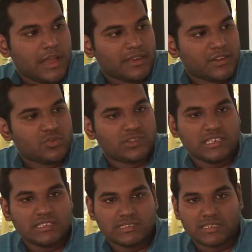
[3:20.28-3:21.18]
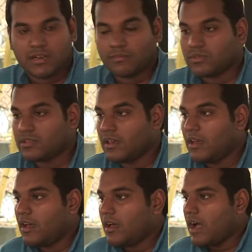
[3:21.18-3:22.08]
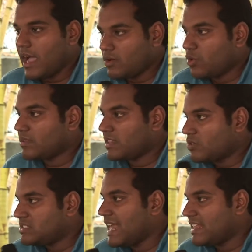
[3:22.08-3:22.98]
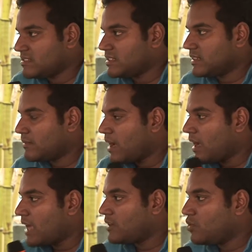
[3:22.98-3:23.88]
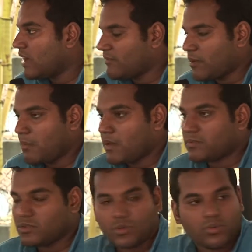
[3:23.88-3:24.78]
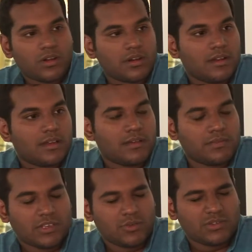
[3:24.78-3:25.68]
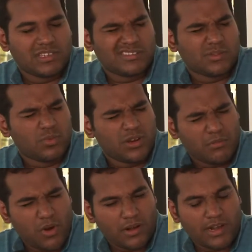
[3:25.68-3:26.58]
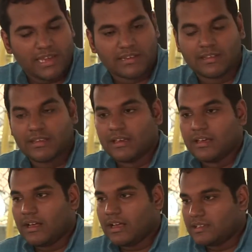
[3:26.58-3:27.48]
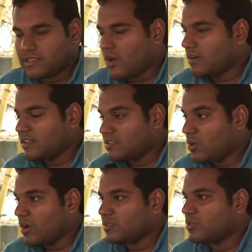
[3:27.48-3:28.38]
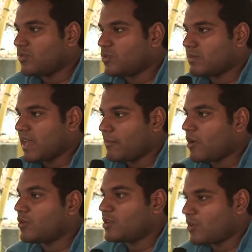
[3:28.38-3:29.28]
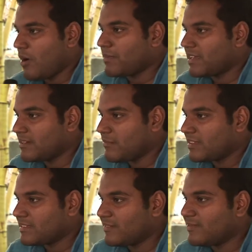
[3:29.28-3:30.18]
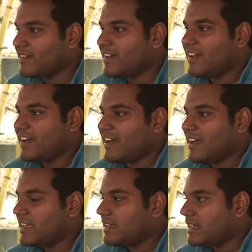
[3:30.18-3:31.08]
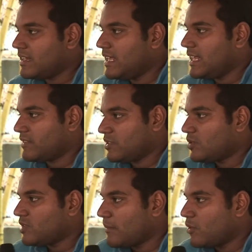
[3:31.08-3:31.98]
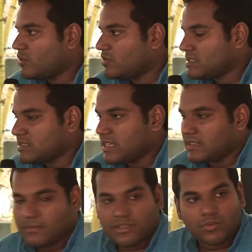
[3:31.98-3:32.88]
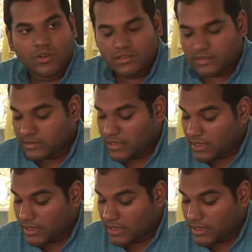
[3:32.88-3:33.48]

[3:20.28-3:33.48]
use these terms, I know, without challenging them. I do have problems with the word, with the usage of the word moderate, discontent, so on and so forth, but I'm not going to complicate myself in dealing with those. I'm going to just take them as words